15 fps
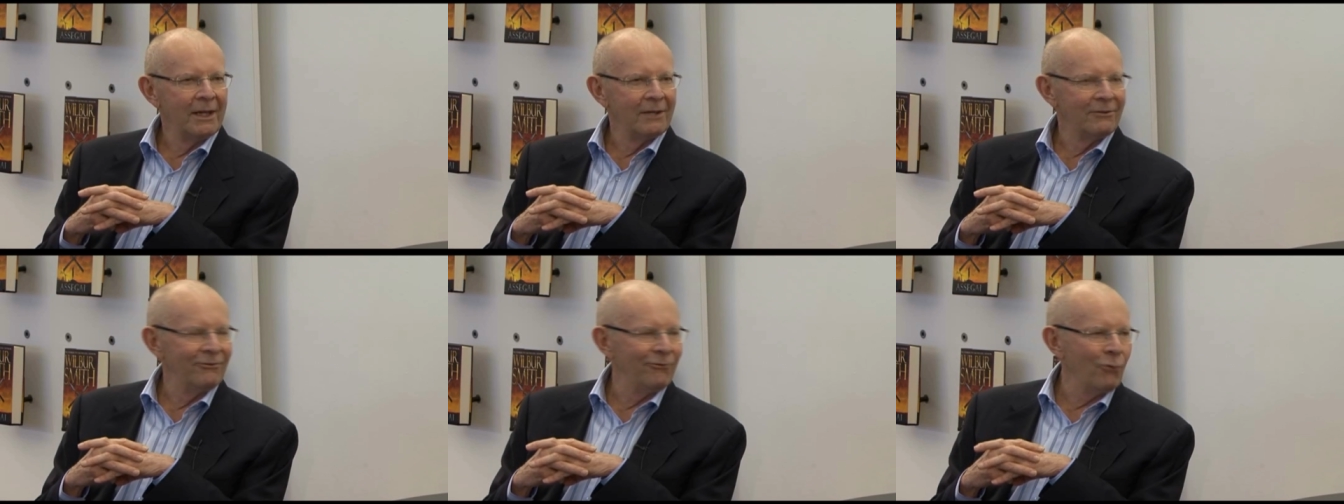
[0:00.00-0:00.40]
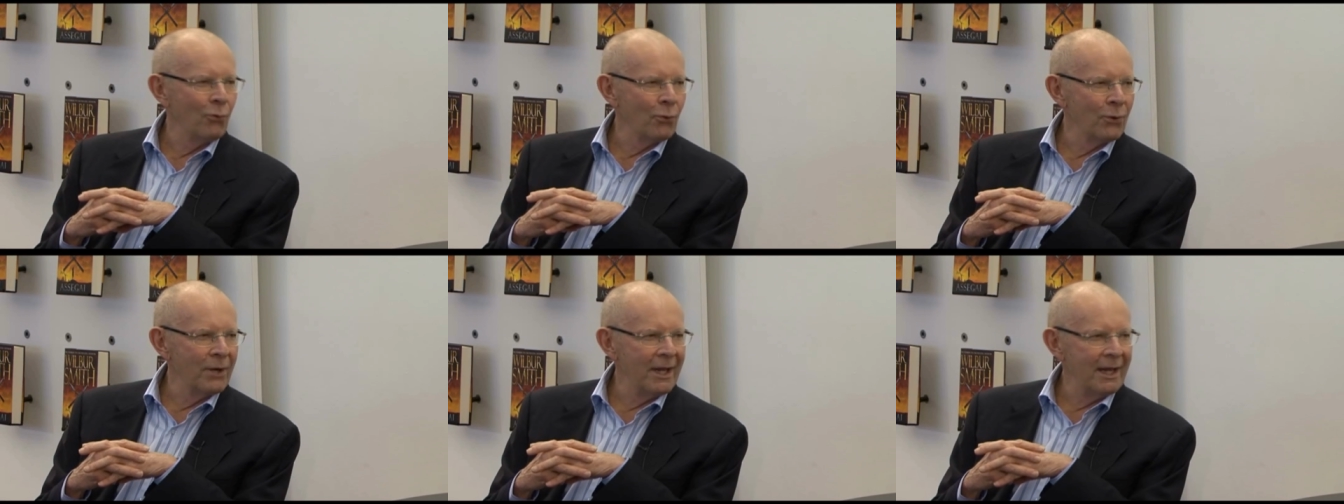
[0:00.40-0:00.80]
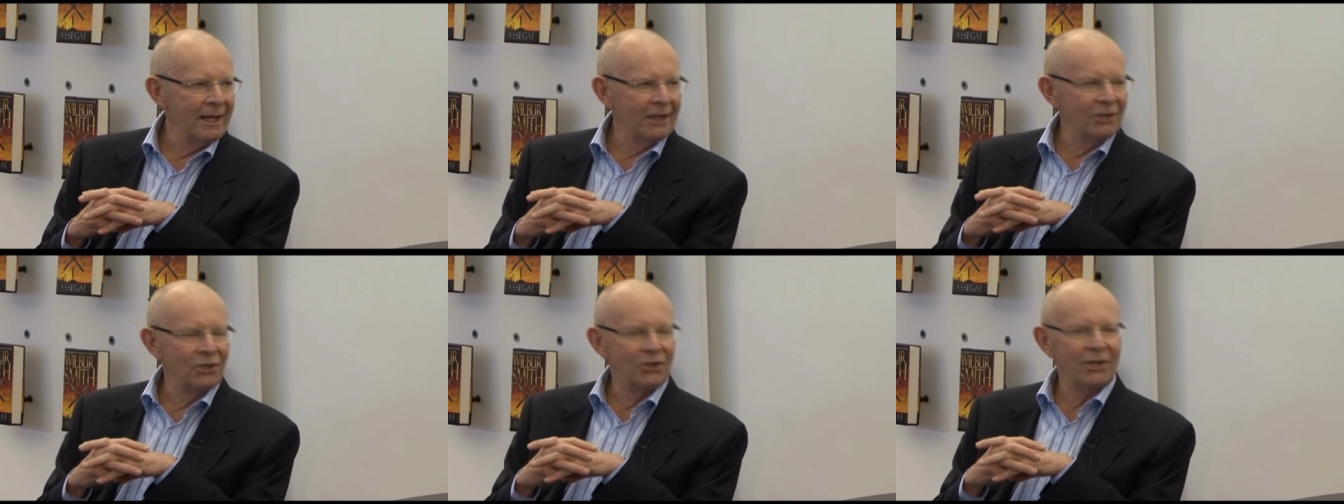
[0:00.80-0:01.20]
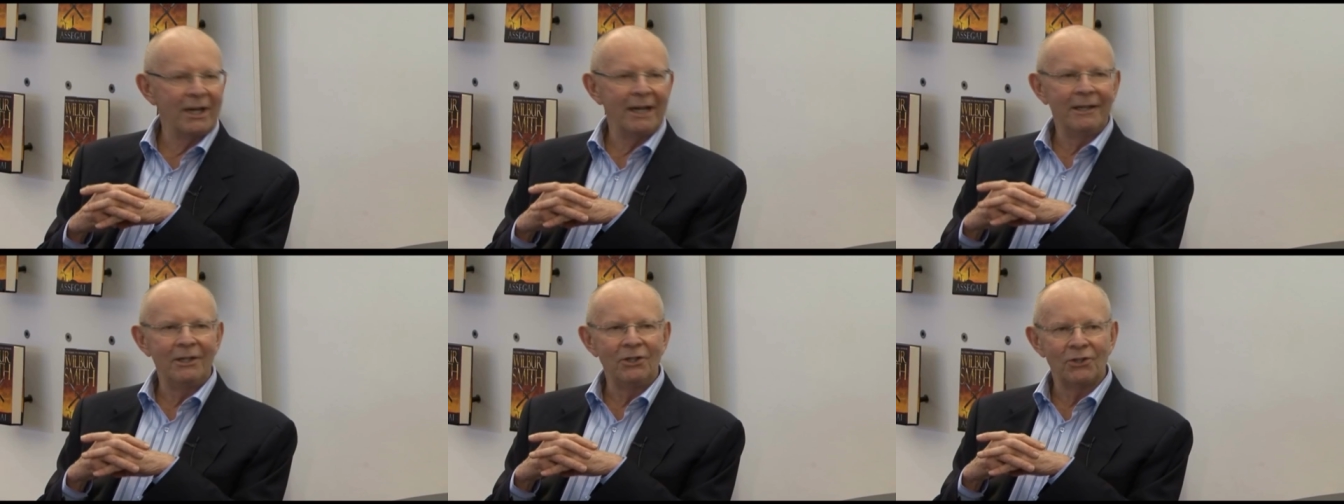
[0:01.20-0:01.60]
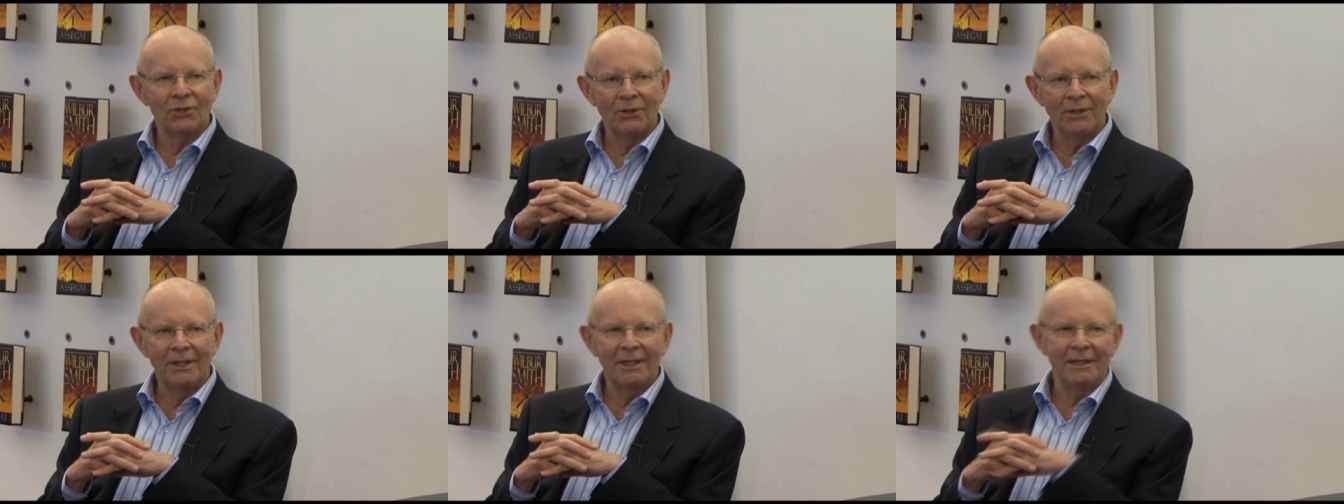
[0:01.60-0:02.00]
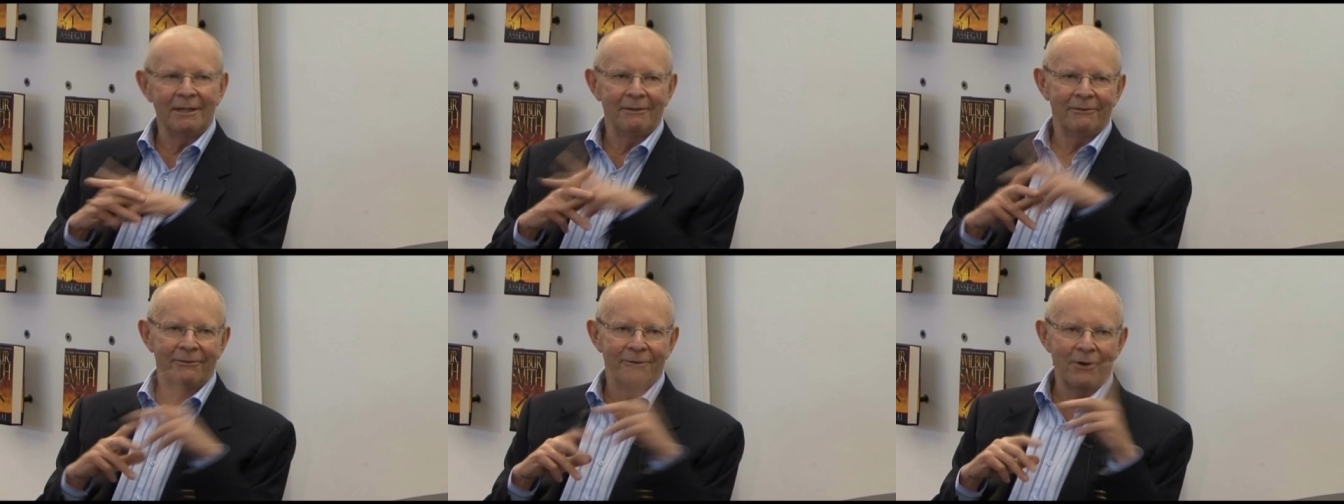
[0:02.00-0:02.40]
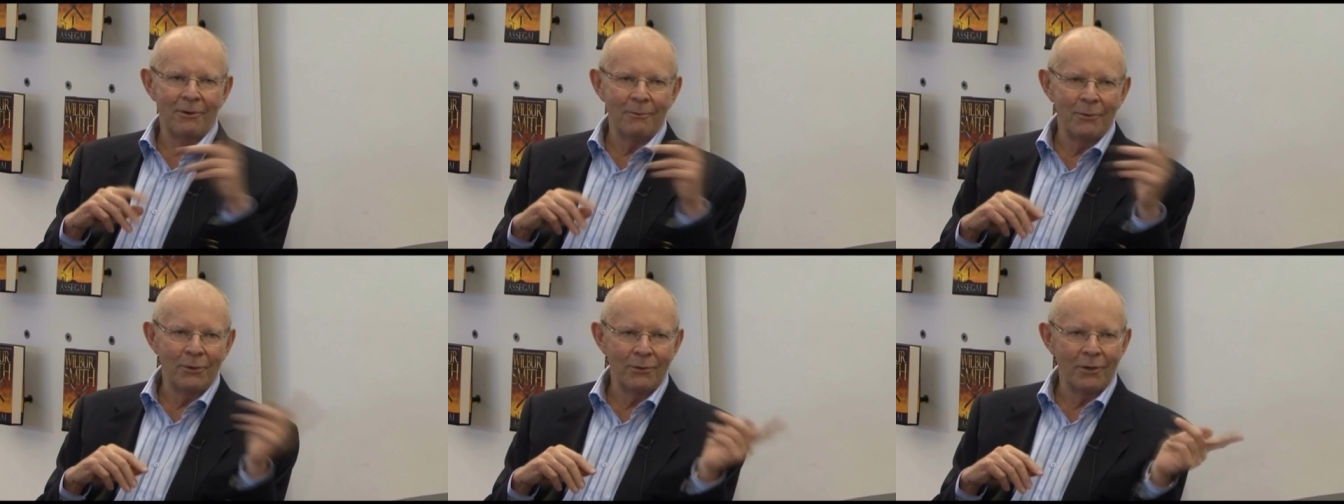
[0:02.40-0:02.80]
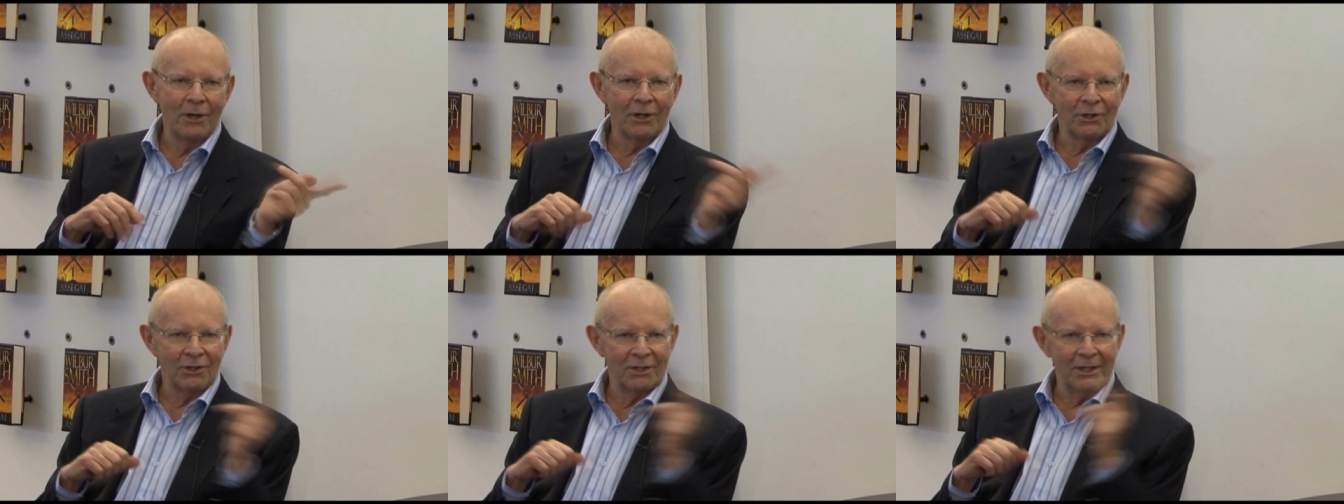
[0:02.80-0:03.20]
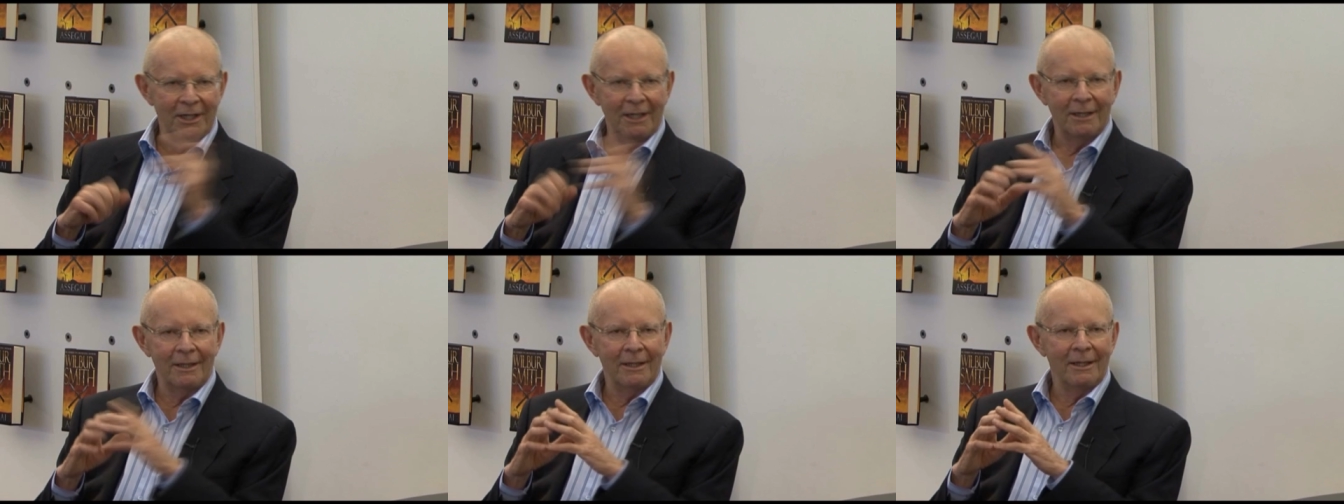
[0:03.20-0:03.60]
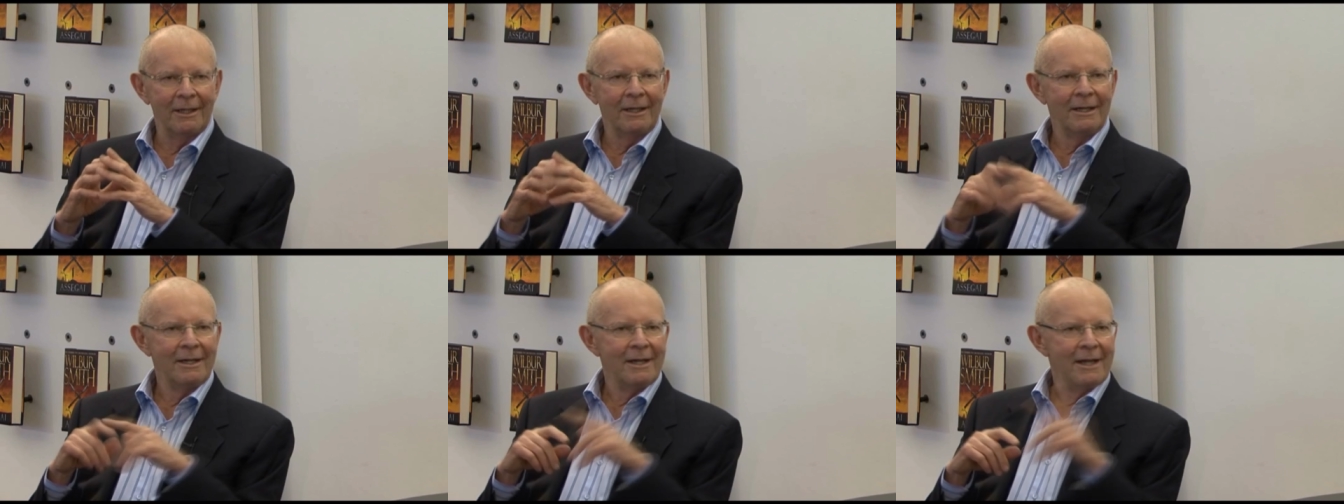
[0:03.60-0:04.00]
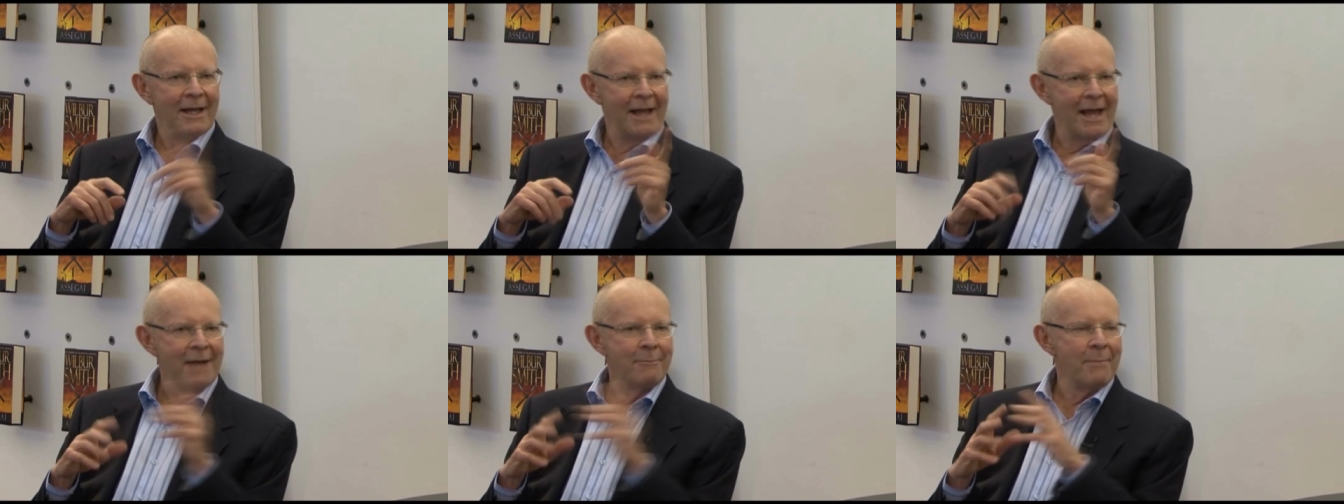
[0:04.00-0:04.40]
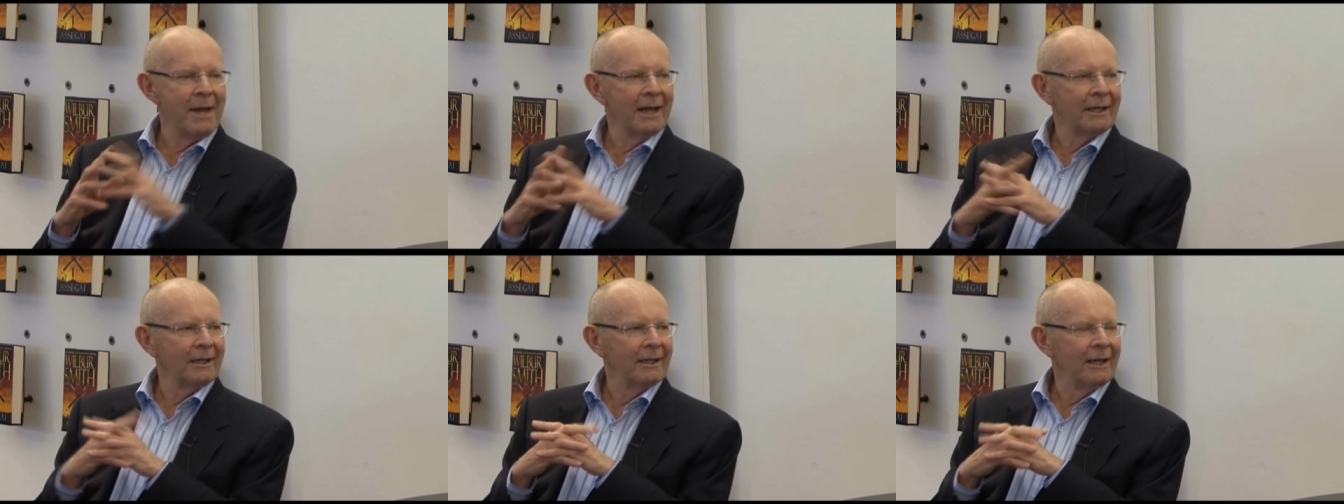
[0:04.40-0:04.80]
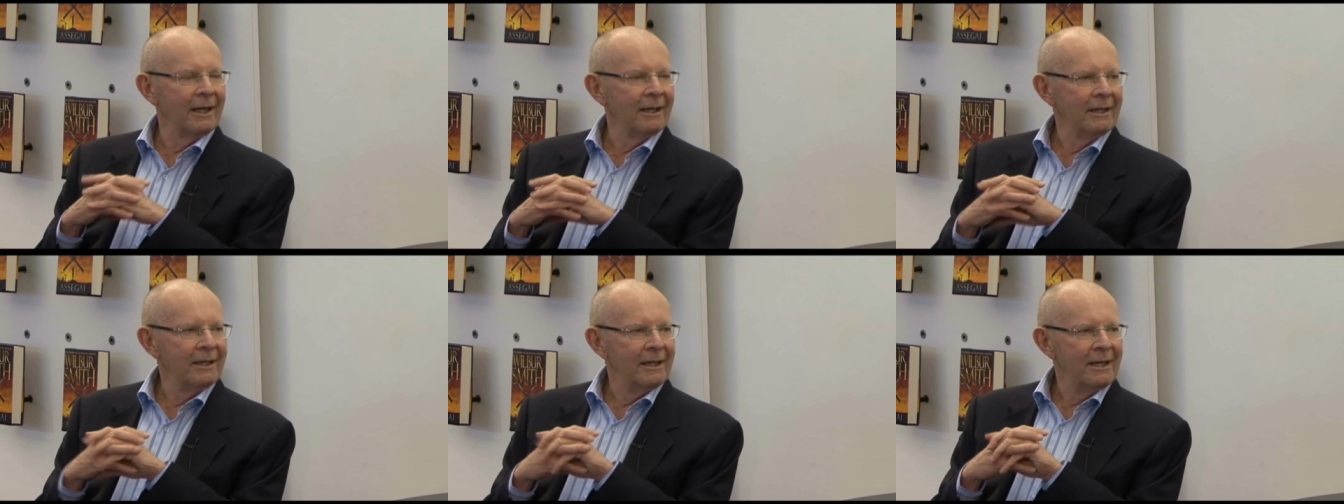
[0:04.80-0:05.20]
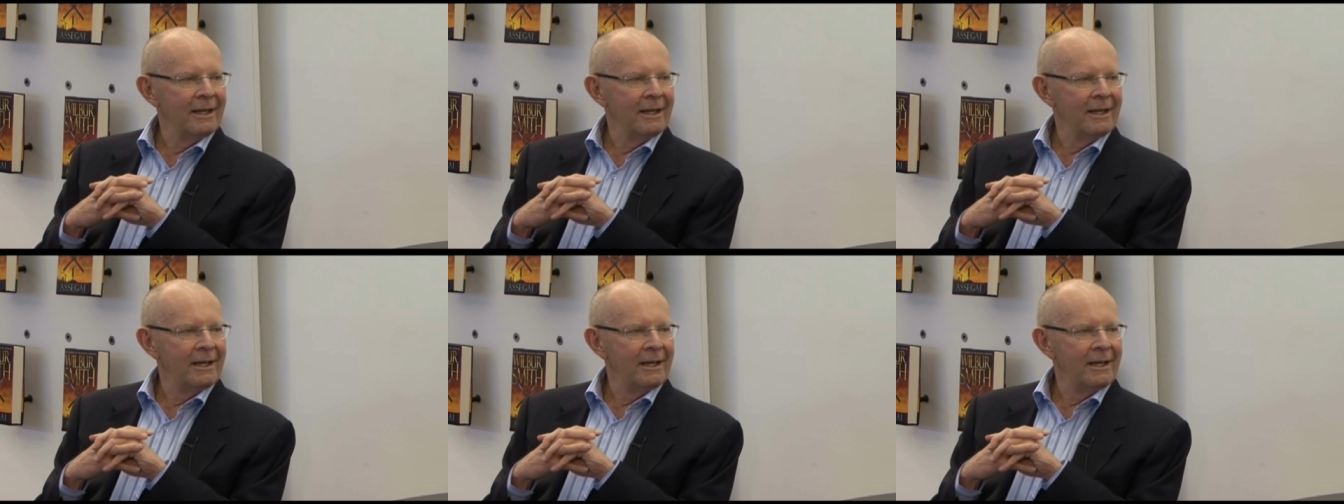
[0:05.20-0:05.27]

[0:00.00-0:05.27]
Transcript: four-day train journey from the ranch to get there and back again.